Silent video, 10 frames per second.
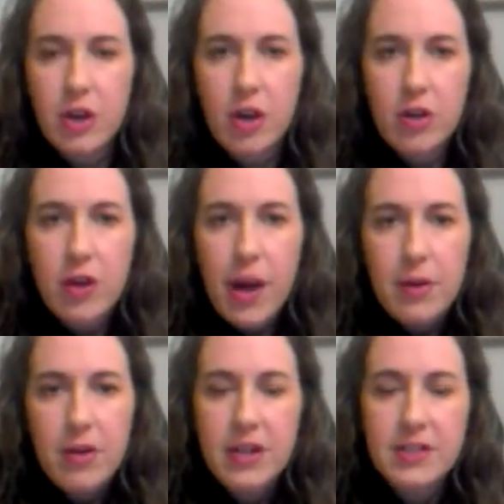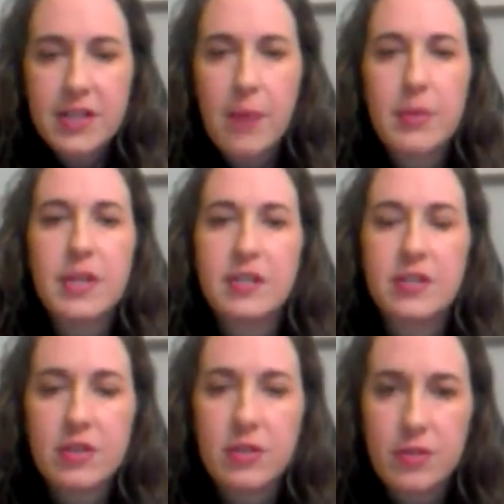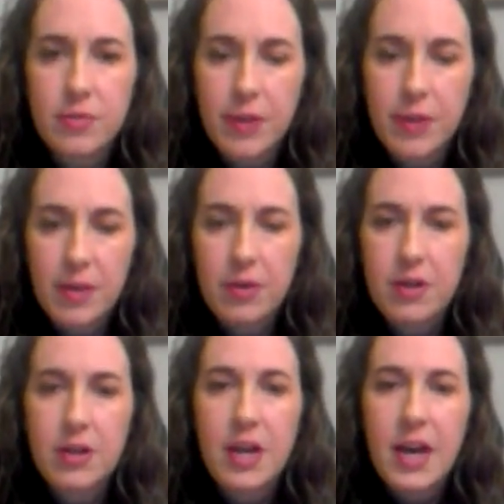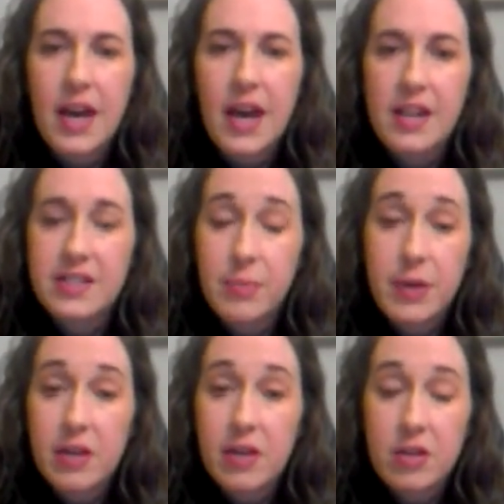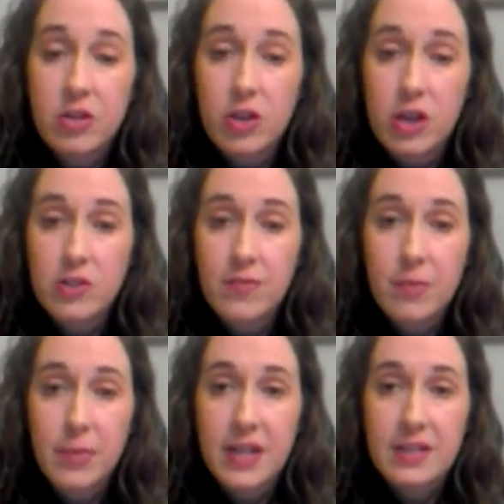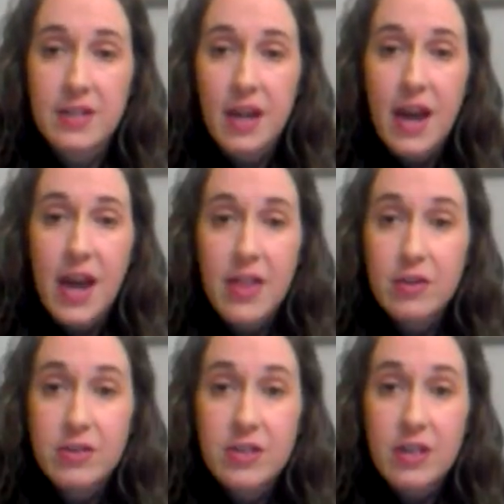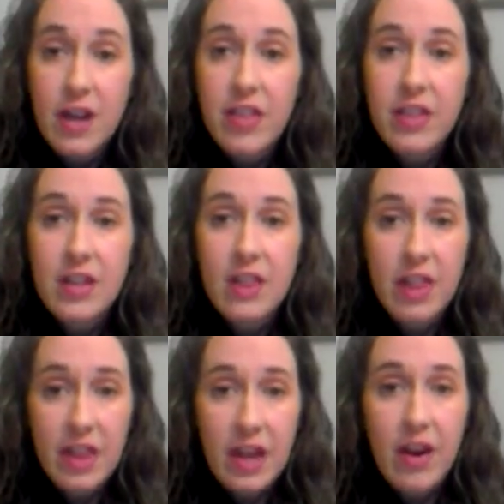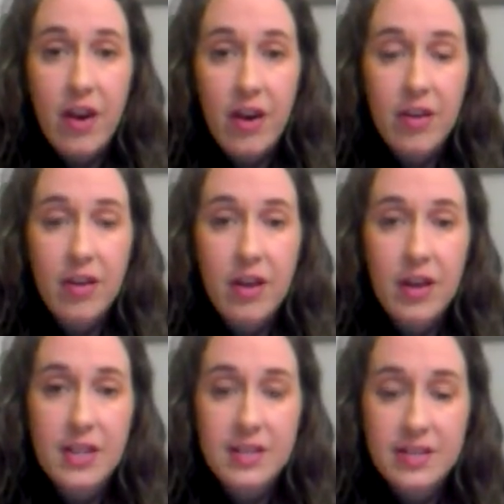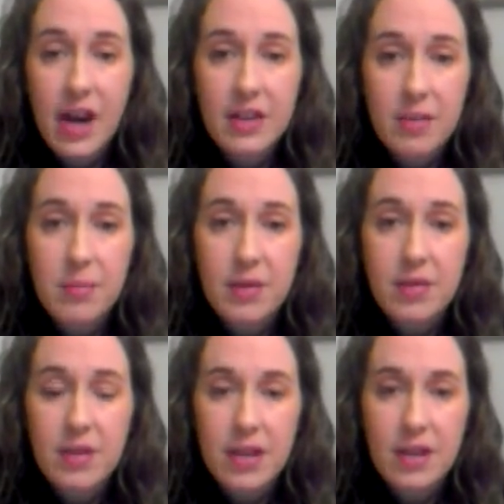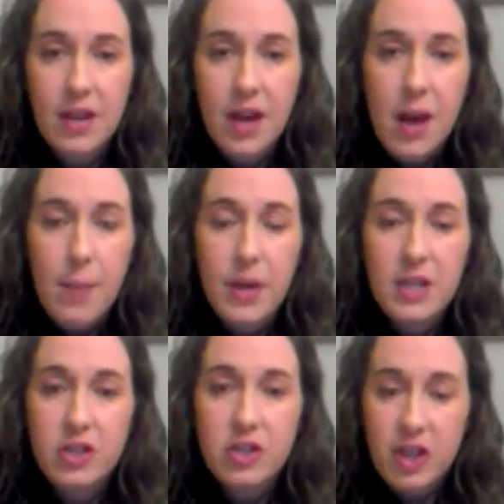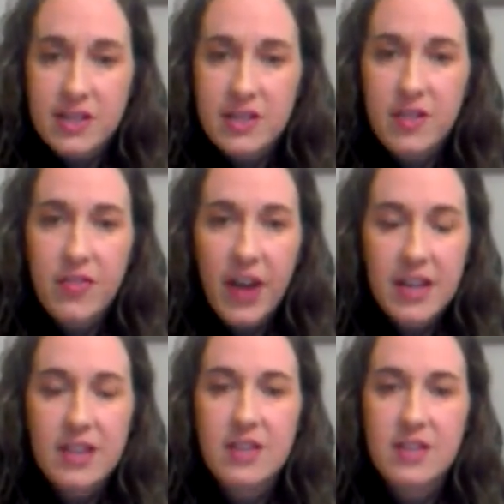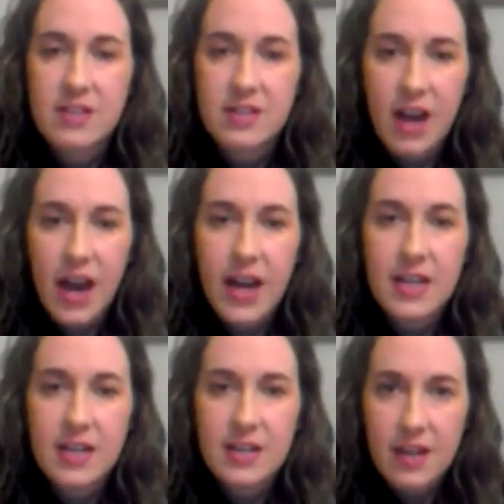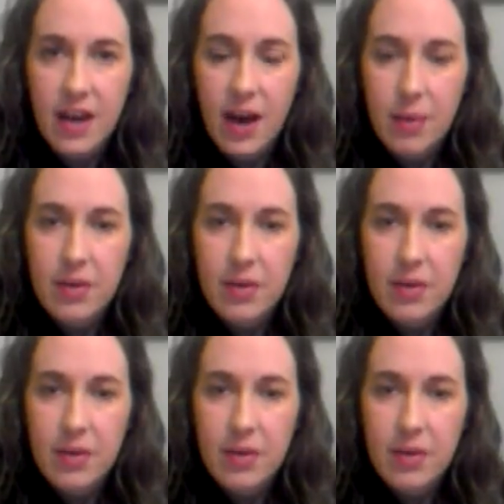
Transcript: called Grab a Green. It's coming into my neighborhood, and it's been under construction for months, and there's nothing there inside the building. But just the fact that the sign is up,